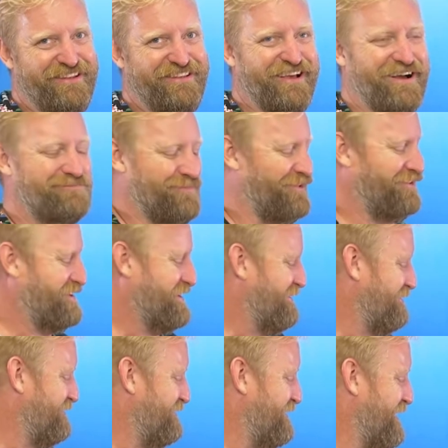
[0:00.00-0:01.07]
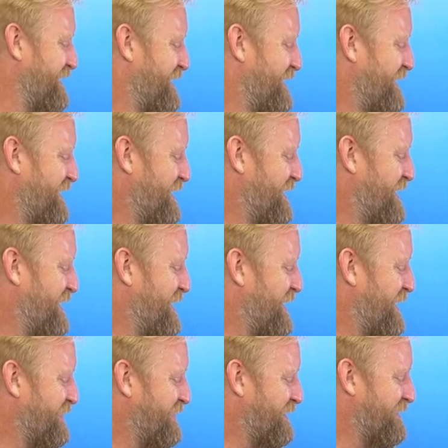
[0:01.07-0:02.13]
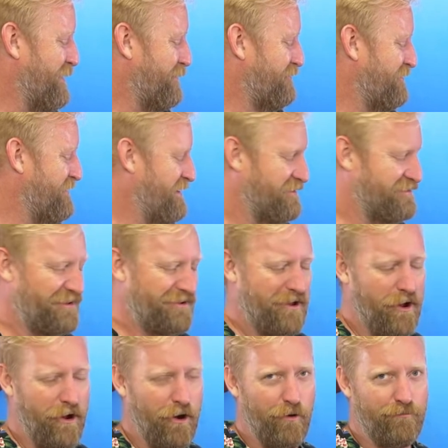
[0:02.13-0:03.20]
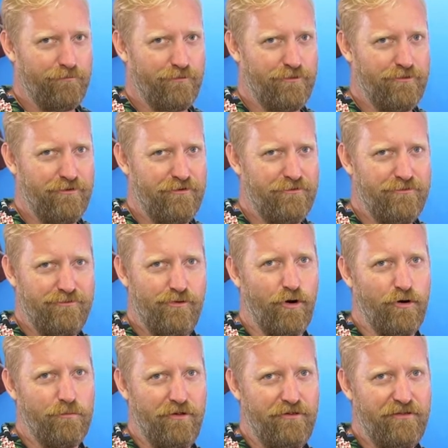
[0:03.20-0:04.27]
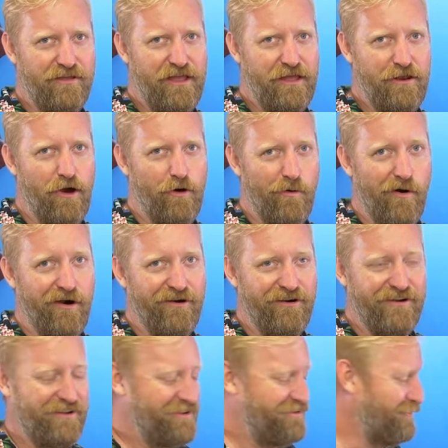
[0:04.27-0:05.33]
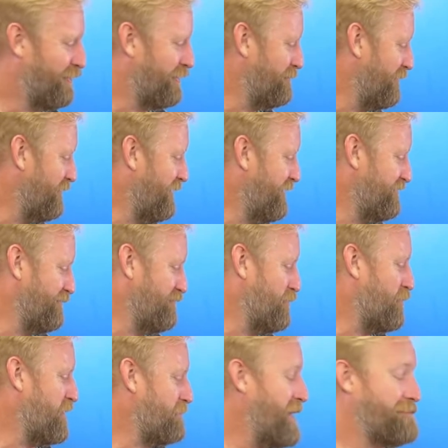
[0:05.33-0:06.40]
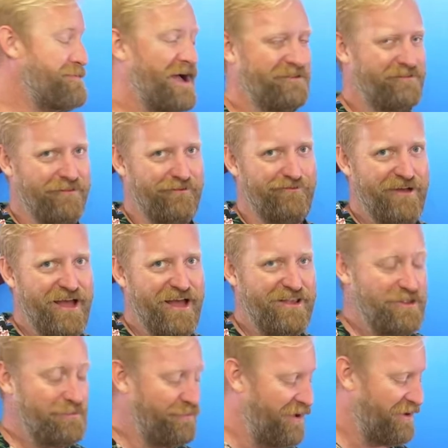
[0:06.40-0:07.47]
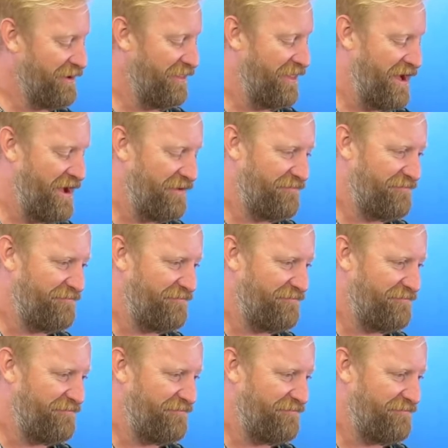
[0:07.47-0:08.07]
Dumble used. I thought that was a D. It's an O for normal. NOR is normal. So if you want to bypass the FET, you plug into that.